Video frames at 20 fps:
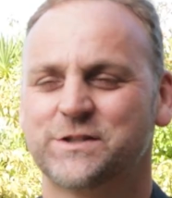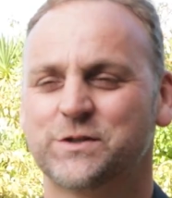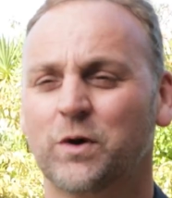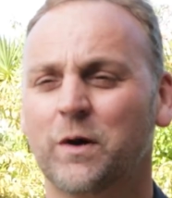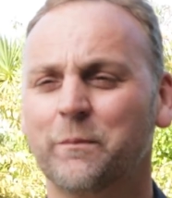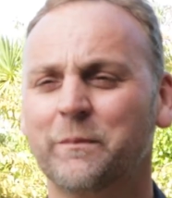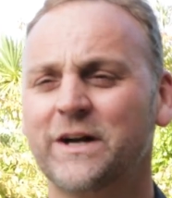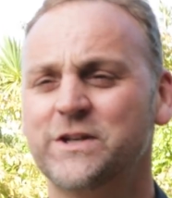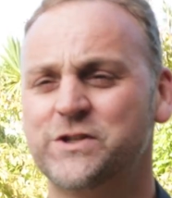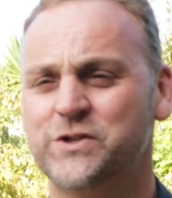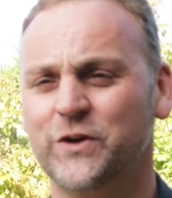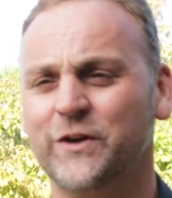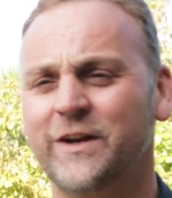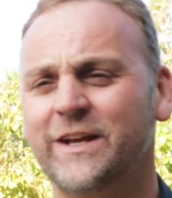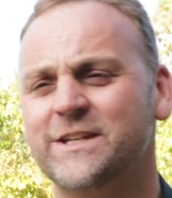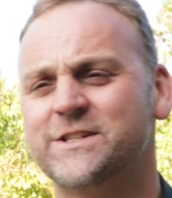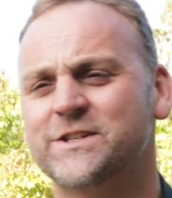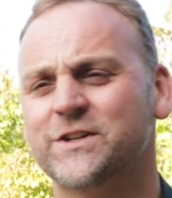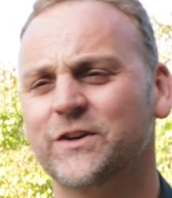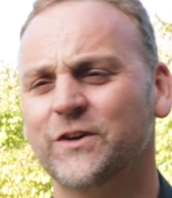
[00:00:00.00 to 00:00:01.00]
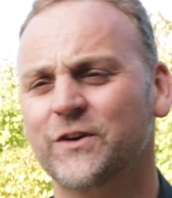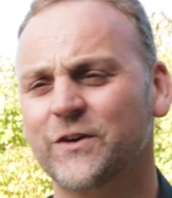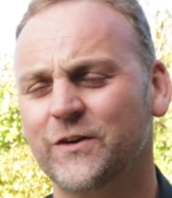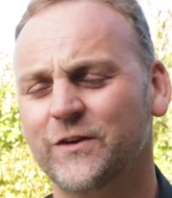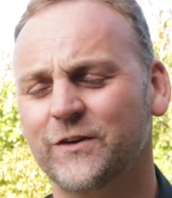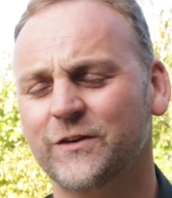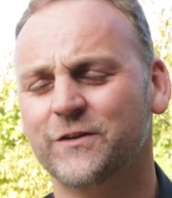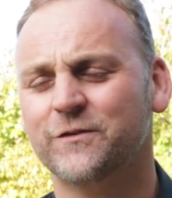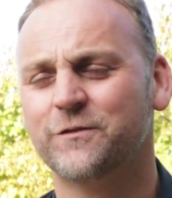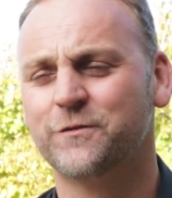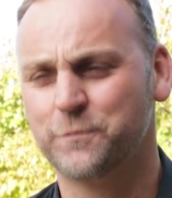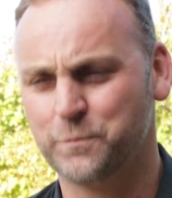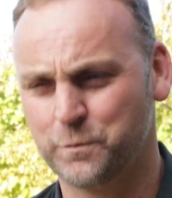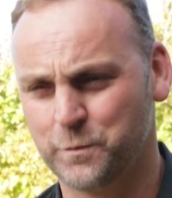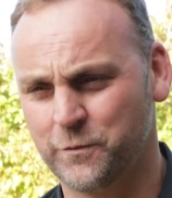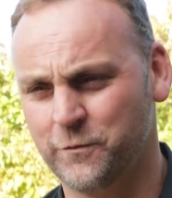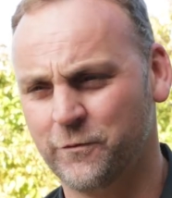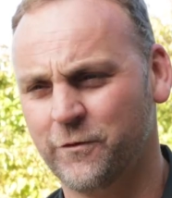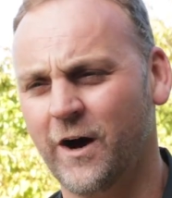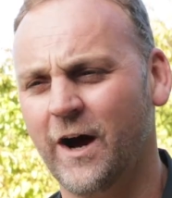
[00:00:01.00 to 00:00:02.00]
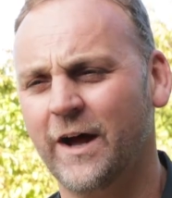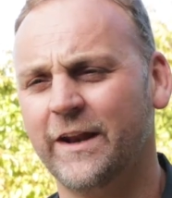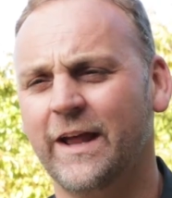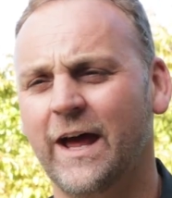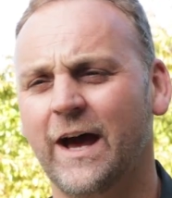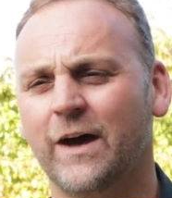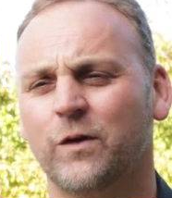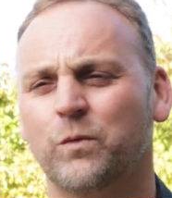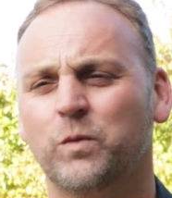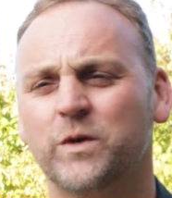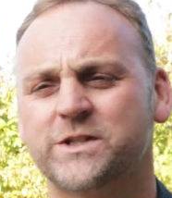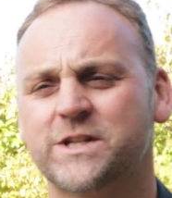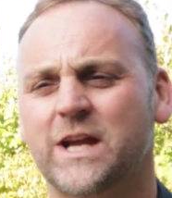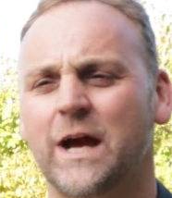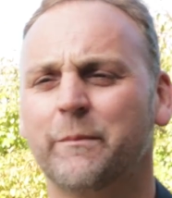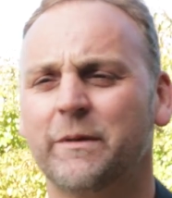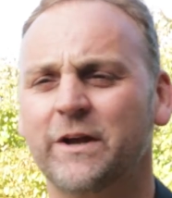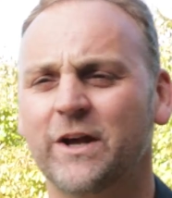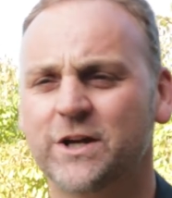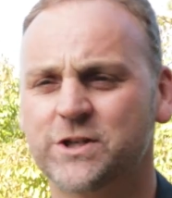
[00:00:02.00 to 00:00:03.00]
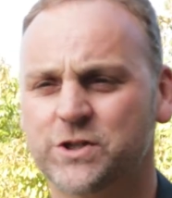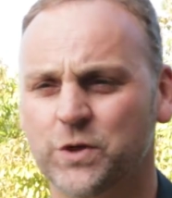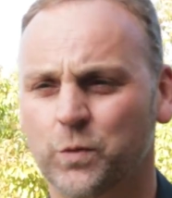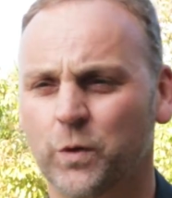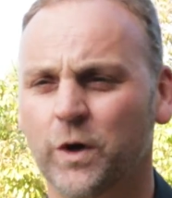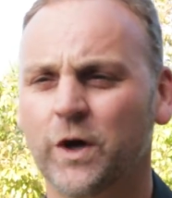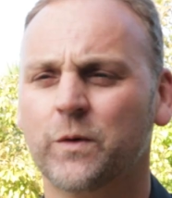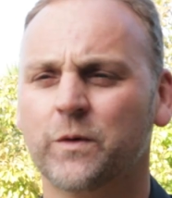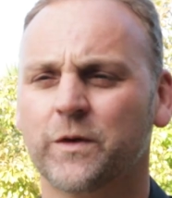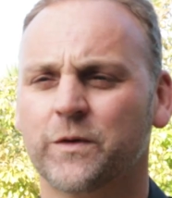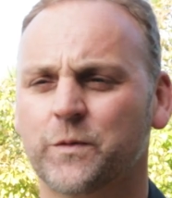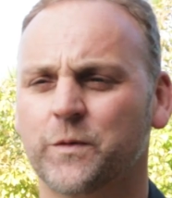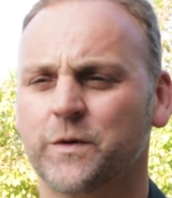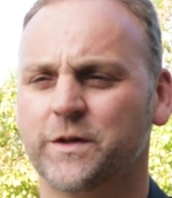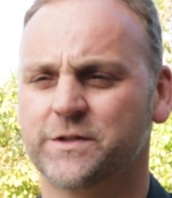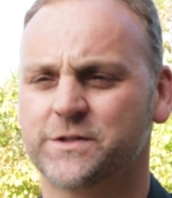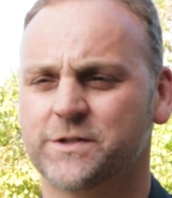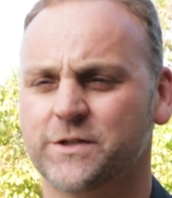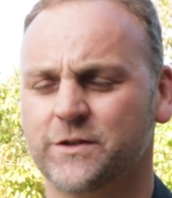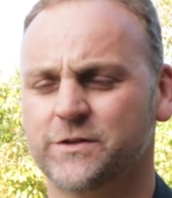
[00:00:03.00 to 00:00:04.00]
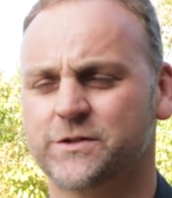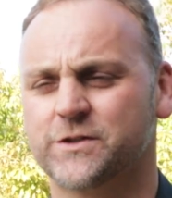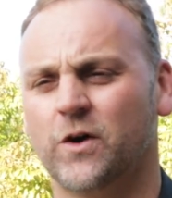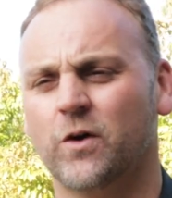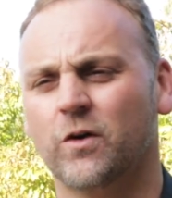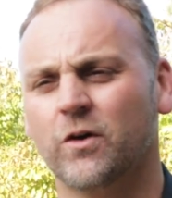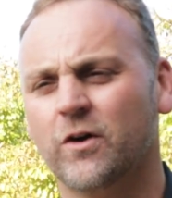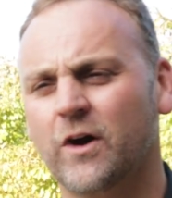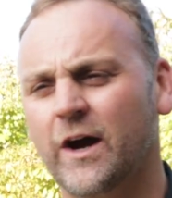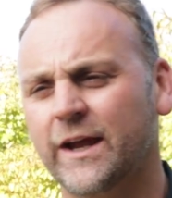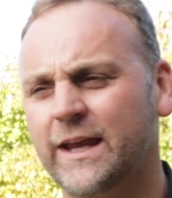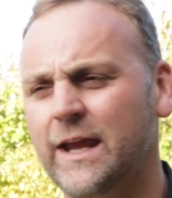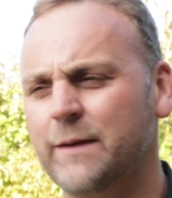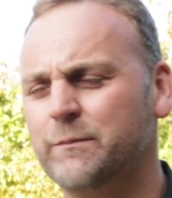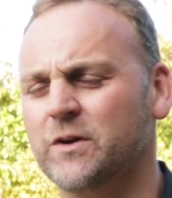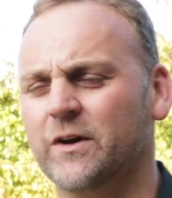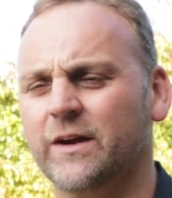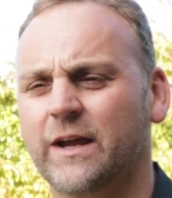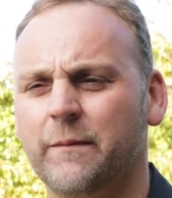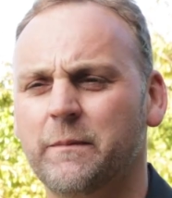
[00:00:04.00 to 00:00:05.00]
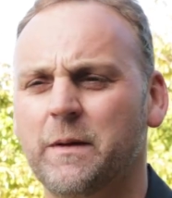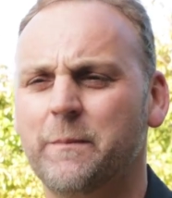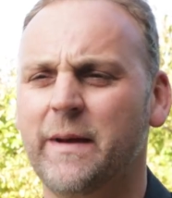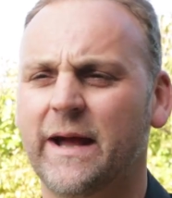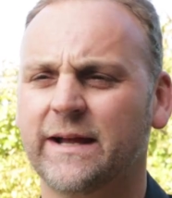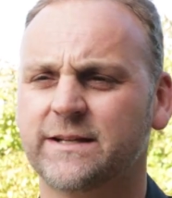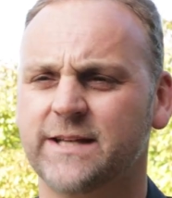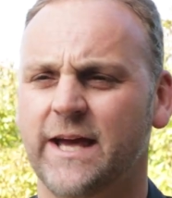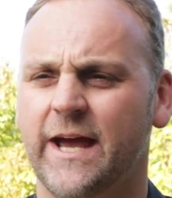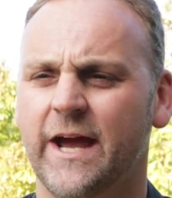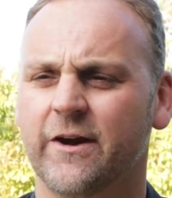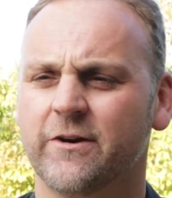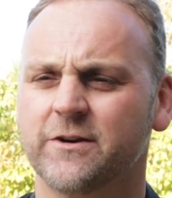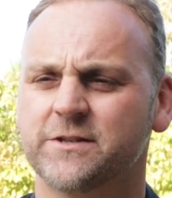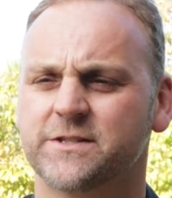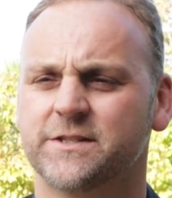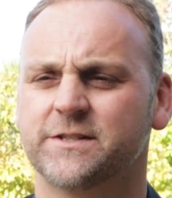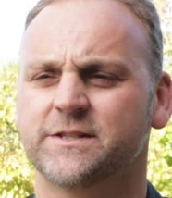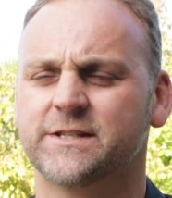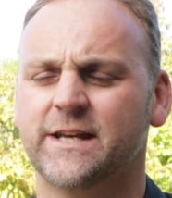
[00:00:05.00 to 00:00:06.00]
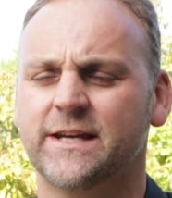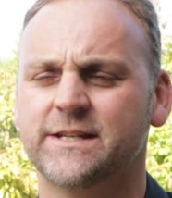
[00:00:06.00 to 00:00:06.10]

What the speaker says: So on my journey to find out which company I should work with solar, I kept on coming back to Harrison's.